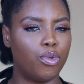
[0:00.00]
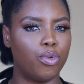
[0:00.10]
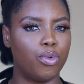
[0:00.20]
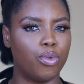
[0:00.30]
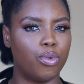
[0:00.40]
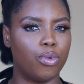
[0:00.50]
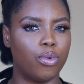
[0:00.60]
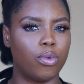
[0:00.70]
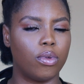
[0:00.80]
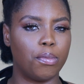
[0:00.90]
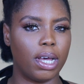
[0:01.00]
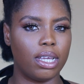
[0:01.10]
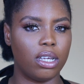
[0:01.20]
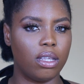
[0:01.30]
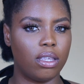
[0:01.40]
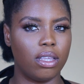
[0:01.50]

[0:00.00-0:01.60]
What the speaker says: to the market.